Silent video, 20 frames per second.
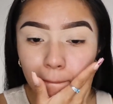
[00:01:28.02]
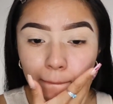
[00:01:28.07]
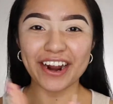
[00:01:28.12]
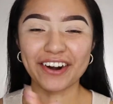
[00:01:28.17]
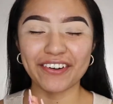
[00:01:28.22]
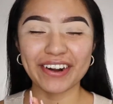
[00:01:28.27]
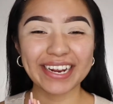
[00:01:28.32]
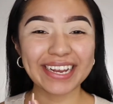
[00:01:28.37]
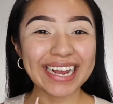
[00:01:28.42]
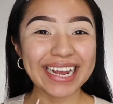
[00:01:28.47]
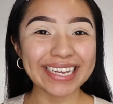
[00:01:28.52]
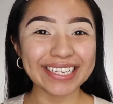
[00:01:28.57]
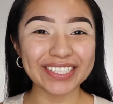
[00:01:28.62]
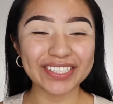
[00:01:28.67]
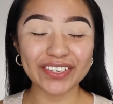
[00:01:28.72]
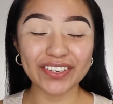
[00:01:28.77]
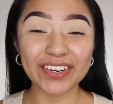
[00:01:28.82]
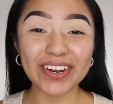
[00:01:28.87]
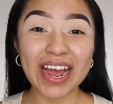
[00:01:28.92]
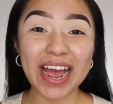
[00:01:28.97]
Alright guys,
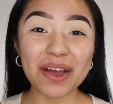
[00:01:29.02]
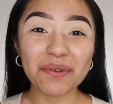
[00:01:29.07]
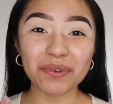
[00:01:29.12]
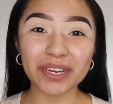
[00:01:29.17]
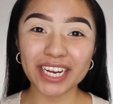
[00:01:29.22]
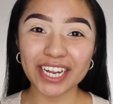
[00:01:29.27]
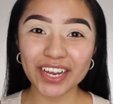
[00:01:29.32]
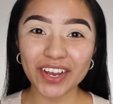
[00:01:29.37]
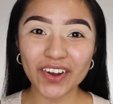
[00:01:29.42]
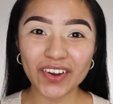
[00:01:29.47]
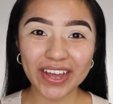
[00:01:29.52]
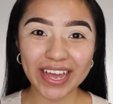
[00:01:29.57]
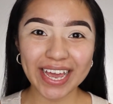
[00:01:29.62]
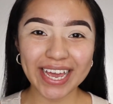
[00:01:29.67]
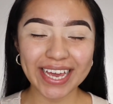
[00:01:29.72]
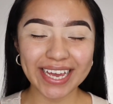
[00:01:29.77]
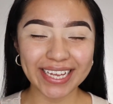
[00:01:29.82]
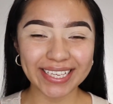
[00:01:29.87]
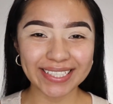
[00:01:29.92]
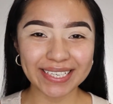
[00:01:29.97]
so now I'm gonna go
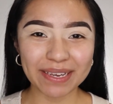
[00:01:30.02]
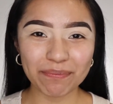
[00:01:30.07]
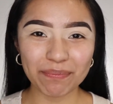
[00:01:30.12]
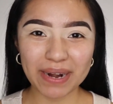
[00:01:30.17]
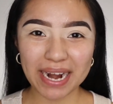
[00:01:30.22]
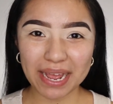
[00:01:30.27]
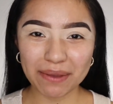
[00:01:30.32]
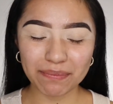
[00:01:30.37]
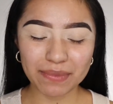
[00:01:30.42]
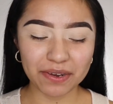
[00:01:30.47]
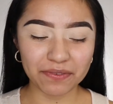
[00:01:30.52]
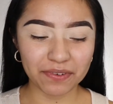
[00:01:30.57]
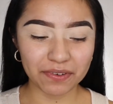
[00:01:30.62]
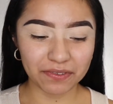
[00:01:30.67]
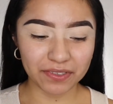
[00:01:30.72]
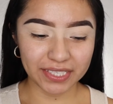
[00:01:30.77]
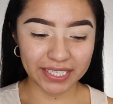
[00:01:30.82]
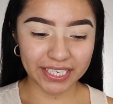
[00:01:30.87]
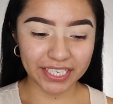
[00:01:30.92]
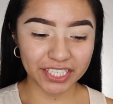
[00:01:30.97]
ahead and apply my
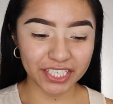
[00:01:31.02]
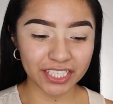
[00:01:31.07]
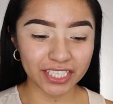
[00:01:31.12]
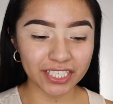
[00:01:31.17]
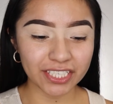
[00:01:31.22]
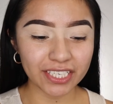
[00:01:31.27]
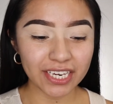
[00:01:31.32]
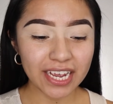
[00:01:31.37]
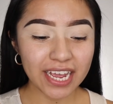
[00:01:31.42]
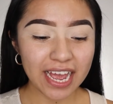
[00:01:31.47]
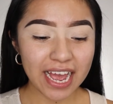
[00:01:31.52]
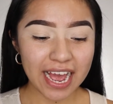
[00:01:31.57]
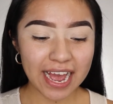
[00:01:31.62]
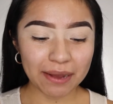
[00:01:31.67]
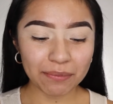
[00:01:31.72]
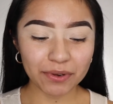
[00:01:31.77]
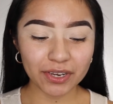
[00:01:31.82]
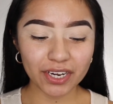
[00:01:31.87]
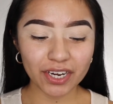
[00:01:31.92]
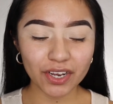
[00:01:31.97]
foundation.
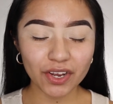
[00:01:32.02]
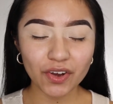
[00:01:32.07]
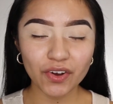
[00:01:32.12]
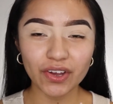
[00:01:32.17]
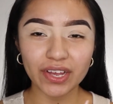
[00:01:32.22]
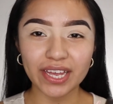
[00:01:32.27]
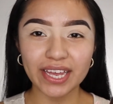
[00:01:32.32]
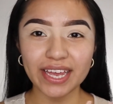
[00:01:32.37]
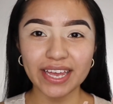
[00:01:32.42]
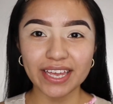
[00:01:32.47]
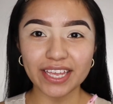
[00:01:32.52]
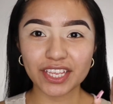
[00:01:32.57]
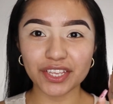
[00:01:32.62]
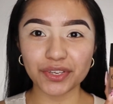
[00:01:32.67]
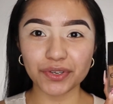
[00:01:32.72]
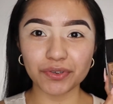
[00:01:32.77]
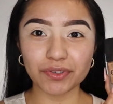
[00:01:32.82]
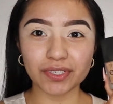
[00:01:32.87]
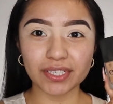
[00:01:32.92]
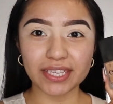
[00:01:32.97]
I'm gonna go ahead and
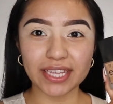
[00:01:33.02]
use